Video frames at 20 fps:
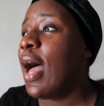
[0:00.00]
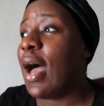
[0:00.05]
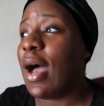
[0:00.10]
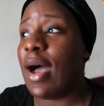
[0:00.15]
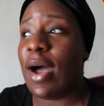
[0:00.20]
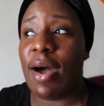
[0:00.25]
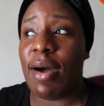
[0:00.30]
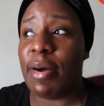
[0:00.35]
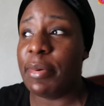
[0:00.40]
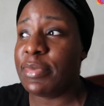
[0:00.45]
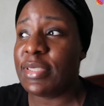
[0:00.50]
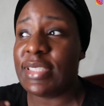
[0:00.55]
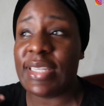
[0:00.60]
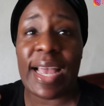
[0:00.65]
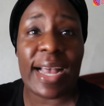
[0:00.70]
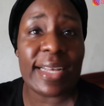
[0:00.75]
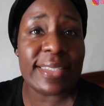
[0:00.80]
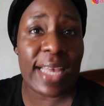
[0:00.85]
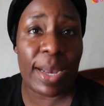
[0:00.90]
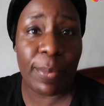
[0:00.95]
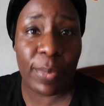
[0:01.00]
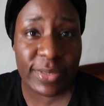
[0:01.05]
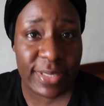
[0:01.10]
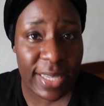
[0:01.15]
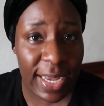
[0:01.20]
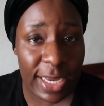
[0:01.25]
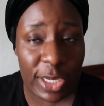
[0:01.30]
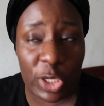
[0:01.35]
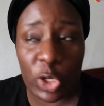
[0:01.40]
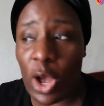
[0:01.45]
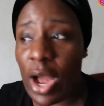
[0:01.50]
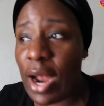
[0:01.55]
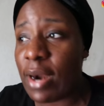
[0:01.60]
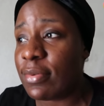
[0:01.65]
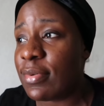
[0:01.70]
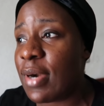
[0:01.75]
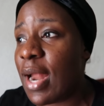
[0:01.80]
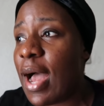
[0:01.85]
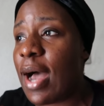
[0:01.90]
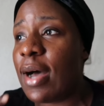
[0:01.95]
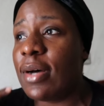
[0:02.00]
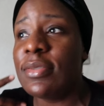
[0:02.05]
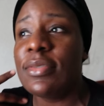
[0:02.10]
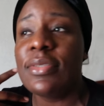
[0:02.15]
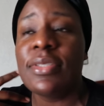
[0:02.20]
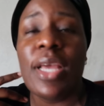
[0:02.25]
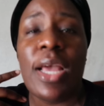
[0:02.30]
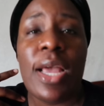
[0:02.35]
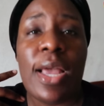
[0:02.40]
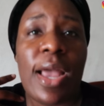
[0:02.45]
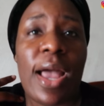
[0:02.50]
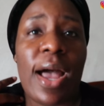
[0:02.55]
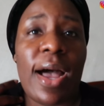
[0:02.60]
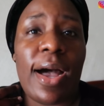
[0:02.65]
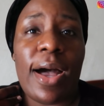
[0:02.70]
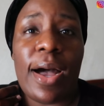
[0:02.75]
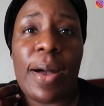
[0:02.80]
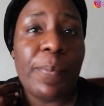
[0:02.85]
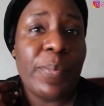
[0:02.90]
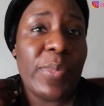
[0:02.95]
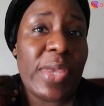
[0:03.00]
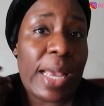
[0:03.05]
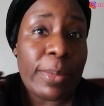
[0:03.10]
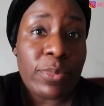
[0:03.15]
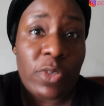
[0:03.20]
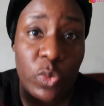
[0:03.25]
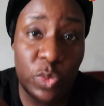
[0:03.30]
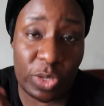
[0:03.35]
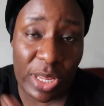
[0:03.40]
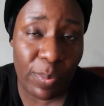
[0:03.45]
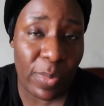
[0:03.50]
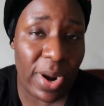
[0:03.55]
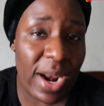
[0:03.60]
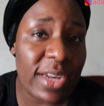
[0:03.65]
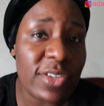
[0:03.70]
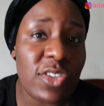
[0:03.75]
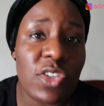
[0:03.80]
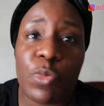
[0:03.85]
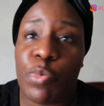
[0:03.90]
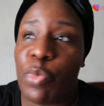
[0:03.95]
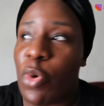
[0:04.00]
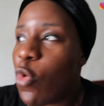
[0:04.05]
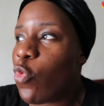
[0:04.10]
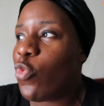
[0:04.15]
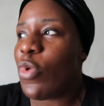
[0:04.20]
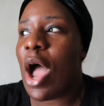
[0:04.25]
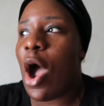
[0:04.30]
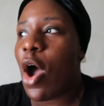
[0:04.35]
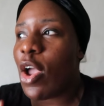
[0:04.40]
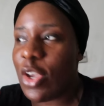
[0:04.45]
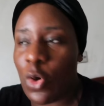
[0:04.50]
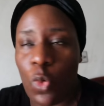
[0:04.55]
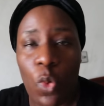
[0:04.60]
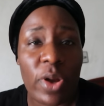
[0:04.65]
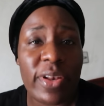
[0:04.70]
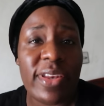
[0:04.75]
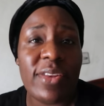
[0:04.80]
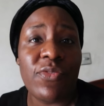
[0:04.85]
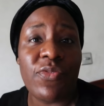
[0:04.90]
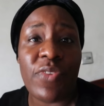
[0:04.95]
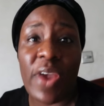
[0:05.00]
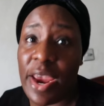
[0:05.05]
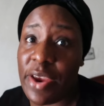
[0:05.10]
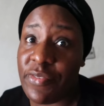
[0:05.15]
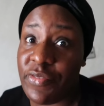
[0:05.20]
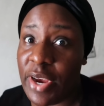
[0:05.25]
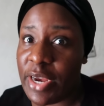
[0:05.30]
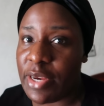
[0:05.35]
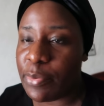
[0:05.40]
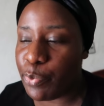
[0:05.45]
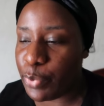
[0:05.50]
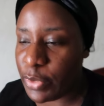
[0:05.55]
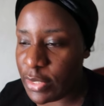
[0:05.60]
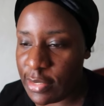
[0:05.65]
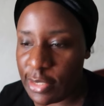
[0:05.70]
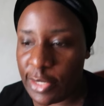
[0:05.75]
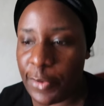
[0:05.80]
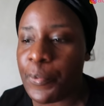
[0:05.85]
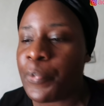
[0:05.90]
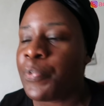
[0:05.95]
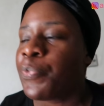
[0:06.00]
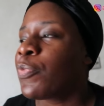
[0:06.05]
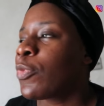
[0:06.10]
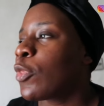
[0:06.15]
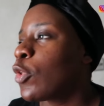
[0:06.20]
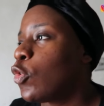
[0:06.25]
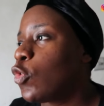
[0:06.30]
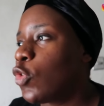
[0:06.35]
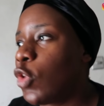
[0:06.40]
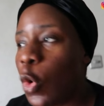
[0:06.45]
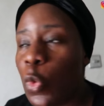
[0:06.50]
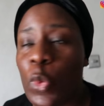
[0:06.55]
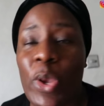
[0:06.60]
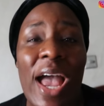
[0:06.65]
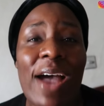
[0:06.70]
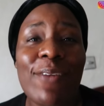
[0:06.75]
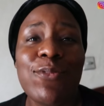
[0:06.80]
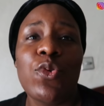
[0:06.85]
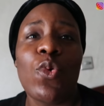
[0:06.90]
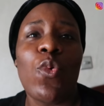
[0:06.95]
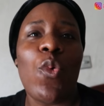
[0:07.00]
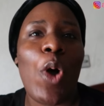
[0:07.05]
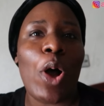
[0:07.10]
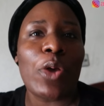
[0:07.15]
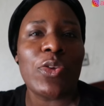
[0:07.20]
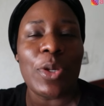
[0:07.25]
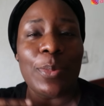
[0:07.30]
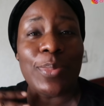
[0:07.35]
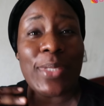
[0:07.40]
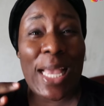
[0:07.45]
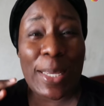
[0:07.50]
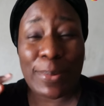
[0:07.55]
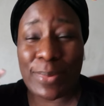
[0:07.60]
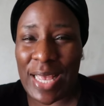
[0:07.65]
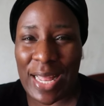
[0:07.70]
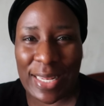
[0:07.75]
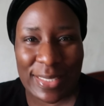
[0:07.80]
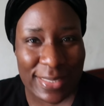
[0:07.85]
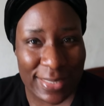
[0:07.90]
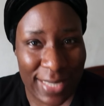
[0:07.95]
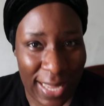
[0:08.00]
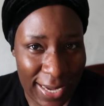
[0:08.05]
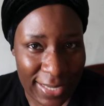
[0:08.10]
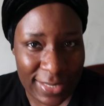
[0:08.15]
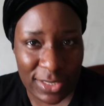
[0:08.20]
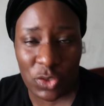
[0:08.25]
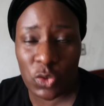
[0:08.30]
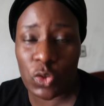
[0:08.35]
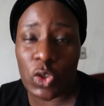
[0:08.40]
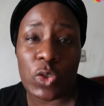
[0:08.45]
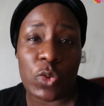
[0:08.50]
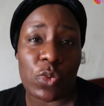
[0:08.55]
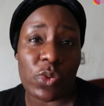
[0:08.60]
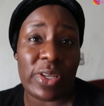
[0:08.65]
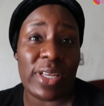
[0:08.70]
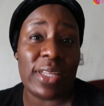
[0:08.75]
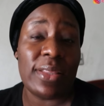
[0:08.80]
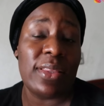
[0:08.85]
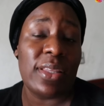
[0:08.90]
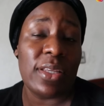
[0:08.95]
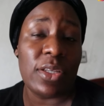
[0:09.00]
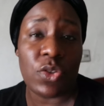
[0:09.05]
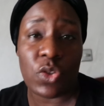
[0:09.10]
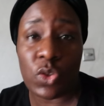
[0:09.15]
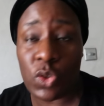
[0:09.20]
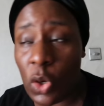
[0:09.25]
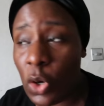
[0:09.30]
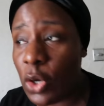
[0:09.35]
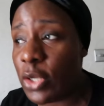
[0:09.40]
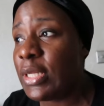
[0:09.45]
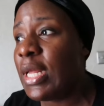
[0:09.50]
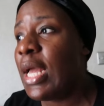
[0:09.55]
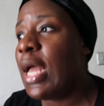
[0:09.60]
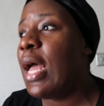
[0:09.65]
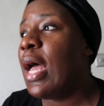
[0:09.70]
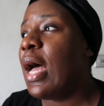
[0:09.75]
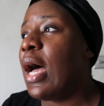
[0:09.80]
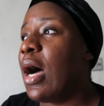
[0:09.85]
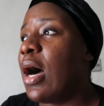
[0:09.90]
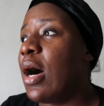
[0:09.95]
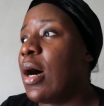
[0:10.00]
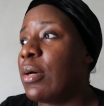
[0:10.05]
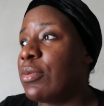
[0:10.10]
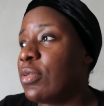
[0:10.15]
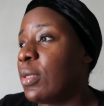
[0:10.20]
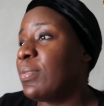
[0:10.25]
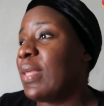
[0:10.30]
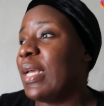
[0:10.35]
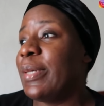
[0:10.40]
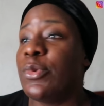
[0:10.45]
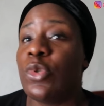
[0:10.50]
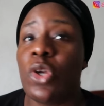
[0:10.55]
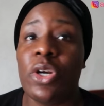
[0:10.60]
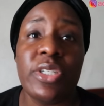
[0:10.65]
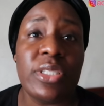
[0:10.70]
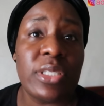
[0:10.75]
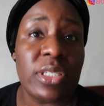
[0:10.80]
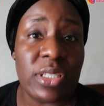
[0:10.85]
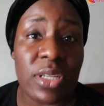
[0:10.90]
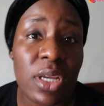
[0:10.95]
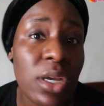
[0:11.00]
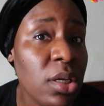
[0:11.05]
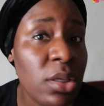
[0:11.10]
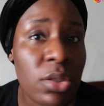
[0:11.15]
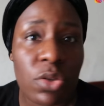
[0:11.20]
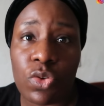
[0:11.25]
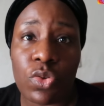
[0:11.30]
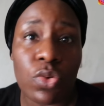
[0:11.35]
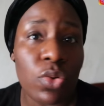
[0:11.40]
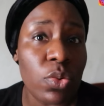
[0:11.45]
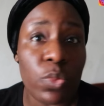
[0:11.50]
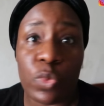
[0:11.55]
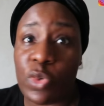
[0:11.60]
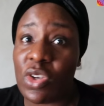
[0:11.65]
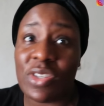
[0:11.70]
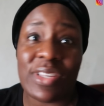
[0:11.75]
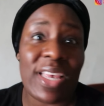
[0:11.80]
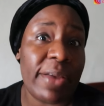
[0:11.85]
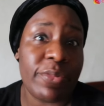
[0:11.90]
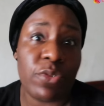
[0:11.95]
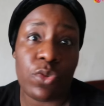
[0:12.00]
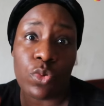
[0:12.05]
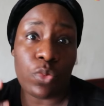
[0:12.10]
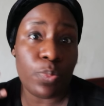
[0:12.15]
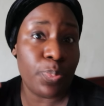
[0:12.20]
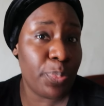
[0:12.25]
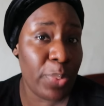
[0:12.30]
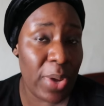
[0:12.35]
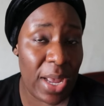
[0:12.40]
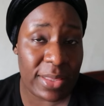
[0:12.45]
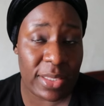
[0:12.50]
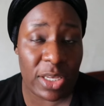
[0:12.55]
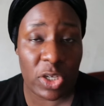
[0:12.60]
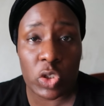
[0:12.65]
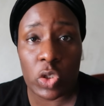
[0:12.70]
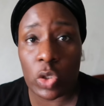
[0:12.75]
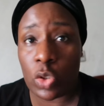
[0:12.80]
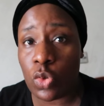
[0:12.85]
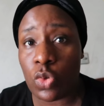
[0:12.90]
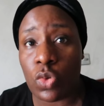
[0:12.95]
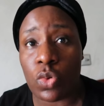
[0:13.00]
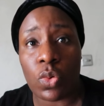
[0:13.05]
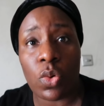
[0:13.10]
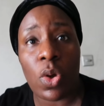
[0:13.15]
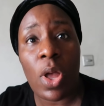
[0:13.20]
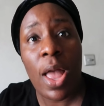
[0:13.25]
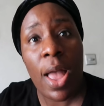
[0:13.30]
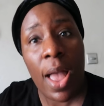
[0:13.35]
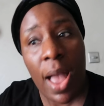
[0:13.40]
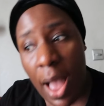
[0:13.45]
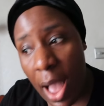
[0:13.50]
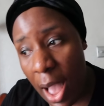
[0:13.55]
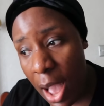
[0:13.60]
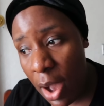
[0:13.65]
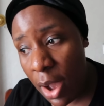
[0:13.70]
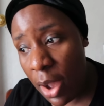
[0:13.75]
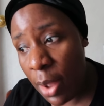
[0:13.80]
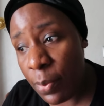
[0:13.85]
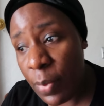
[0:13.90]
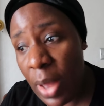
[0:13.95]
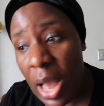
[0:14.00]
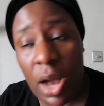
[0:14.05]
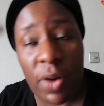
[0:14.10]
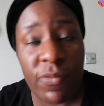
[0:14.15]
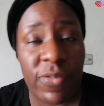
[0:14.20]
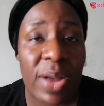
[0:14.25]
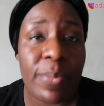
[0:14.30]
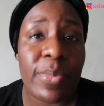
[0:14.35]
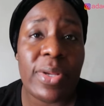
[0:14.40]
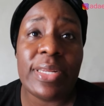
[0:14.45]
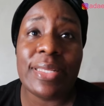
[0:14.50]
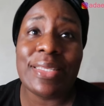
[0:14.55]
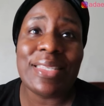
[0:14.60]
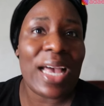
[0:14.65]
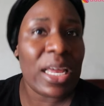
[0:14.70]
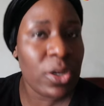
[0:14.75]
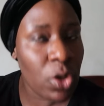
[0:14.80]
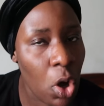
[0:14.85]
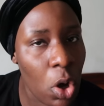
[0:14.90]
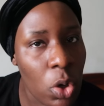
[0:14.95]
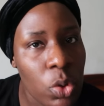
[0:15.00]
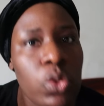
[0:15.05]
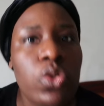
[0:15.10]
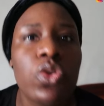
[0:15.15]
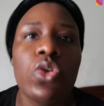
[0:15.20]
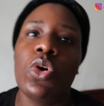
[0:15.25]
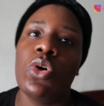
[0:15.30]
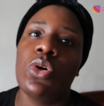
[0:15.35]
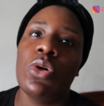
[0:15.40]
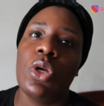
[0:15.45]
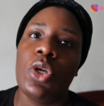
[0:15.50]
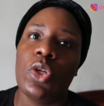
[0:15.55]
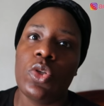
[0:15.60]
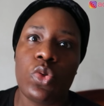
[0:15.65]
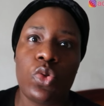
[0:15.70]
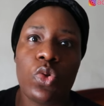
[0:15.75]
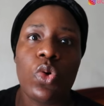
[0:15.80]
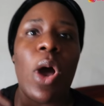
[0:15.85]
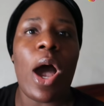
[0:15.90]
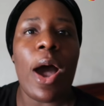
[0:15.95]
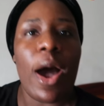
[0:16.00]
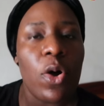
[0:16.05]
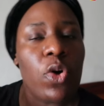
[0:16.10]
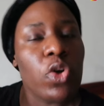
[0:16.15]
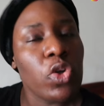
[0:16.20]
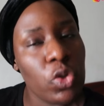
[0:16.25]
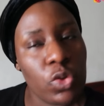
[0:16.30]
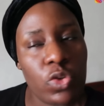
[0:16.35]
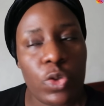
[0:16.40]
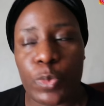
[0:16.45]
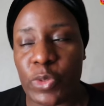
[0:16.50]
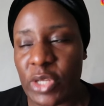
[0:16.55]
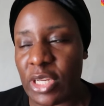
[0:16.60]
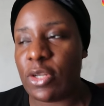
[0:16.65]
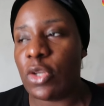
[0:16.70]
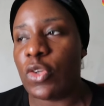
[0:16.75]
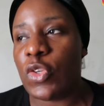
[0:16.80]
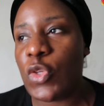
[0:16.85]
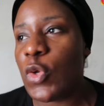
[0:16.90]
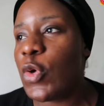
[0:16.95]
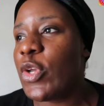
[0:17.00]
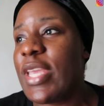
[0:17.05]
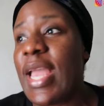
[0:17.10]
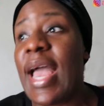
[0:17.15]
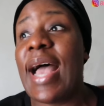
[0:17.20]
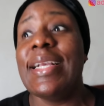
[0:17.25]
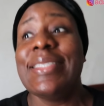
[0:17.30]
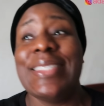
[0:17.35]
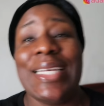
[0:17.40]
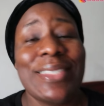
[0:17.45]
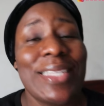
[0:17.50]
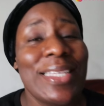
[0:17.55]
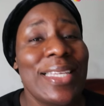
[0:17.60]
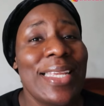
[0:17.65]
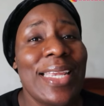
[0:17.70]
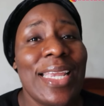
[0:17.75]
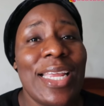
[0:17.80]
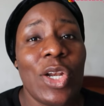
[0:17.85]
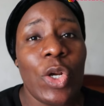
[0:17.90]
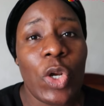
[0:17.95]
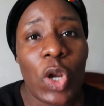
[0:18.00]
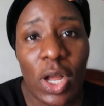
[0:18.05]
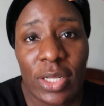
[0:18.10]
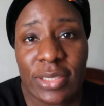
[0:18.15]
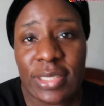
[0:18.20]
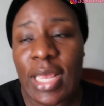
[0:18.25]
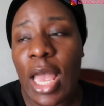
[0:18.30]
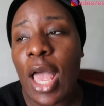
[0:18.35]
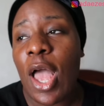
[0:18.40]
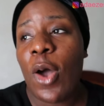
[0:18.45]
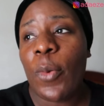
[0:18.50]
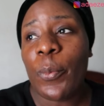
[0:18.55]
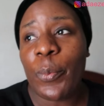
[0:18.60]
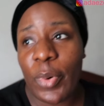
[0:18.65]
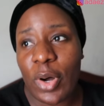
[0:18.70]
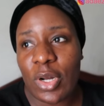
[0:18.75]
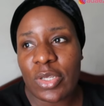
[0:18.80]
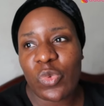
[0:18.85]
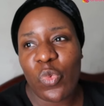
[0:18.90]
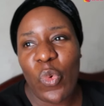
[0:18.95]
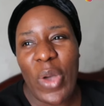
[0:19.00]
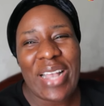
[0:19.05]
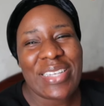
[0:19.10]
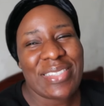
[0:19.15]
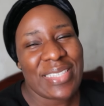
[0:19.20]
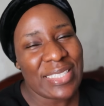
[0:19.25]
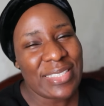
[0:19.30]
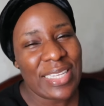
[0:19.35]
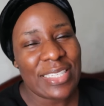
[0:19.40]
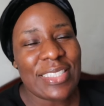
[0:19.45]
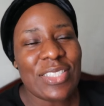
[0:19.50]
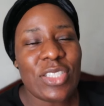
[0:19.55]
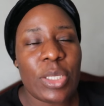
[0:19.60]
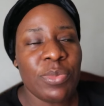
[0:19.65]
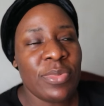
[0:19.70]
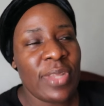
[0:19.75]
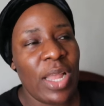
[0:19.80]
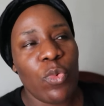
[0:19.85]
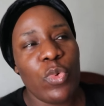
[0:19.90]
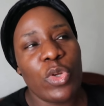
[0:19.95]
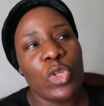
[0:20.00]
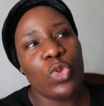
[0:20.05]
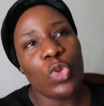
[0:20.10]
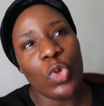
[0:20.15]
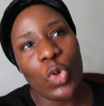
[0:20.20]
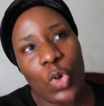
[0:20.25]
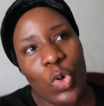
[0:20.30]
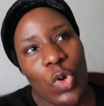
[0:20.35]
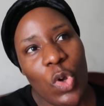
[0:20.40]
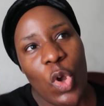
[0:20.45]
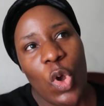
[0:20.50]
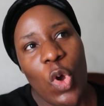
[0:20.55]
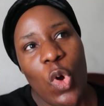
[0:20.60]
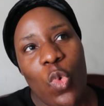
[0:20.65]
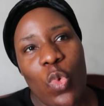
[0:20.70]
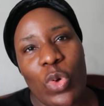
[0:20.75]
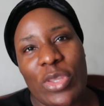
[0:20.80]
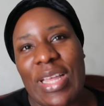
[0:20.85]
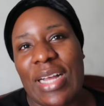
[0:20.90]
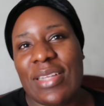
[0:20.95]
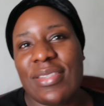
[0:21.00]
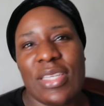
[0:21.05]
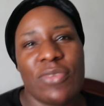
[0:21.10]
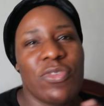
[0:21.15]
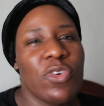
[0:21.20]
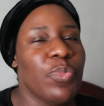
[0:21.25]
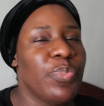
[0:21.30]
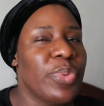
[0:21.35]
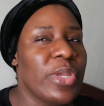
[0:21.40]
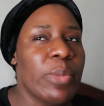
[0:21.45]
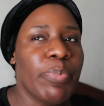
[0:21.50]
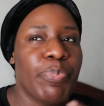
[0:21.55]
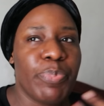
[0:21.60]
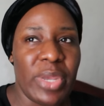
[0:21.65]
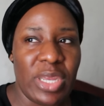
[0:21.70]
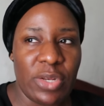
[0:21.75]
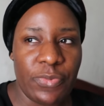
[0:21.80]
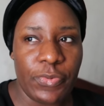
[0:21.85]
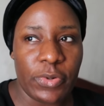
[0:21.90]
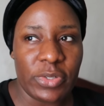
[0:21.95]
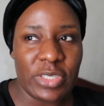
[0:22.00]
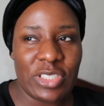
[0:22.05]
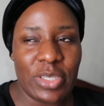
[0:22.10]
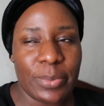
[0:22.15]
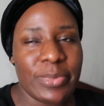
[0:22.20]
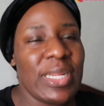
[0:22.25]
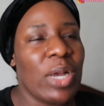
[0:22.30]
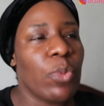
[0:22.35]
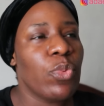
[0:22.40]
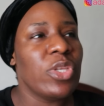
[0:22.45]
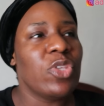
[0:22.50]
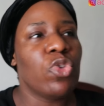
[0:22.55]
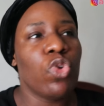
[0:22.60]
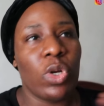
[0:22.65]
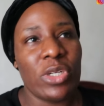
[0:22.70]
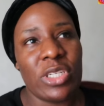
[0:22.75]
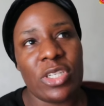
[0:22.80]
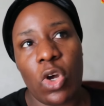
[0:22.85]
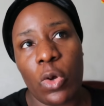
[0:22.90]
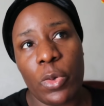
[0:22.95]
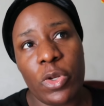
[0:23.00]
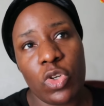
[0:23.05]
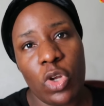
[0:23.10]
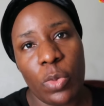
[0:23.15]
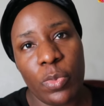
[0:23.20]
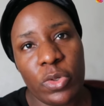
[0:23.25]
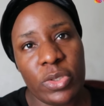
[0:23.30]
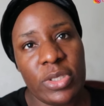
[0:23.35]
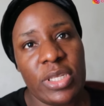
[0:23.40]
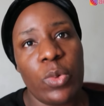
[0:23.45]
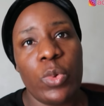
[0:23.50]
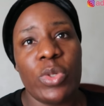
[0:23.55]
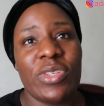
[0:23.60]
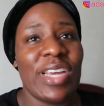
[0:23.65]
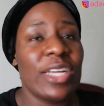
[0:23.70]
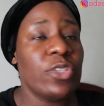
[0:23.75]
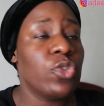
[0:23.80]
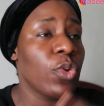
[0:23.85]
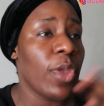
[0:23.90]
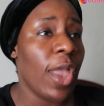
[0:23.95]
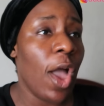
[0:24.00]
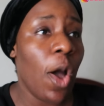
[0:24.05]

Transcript: Um she has her mother-in-law around. Uh, me, I'm just with Amarachi, but we are equally very very busy, so we have to work sometimes at night just to get things done. Uh, sometimes during the day, you know, we just have to pay attention to um our families and also do our own YouTube channel. So yeah, it's actually a lot, but we're excited. This is something that we do without even being paid for. It's something that we do on a normal day. We try to